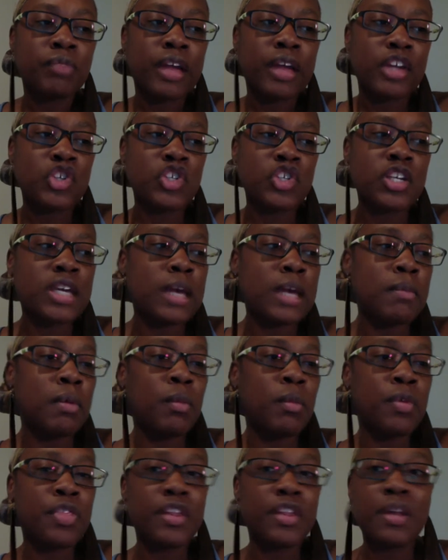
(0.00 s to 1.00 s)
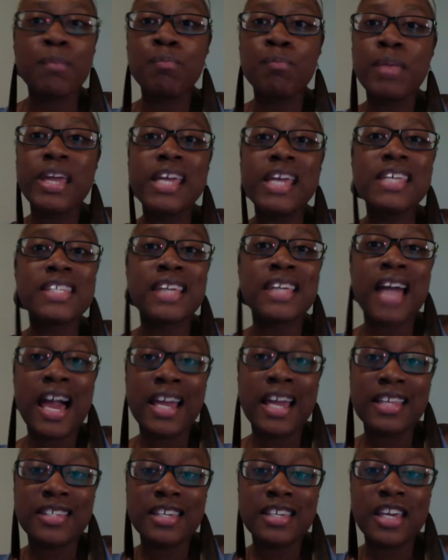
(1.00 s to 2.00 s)
And she came up with an amazing
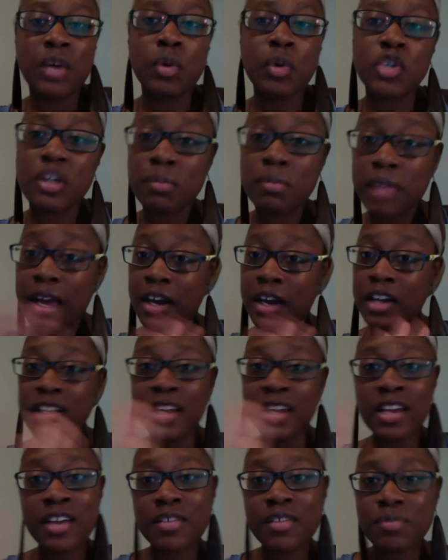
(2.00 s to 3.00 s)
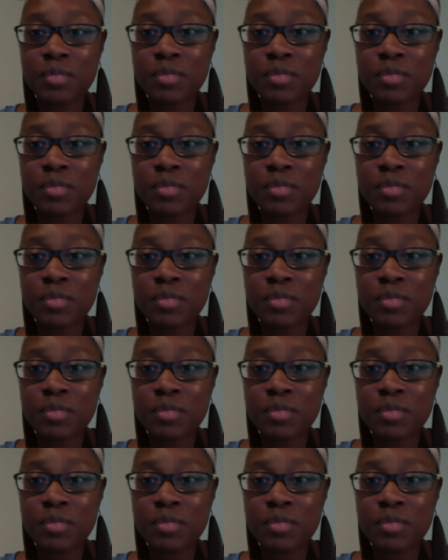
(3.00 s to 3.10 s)
idea, which I'm not going to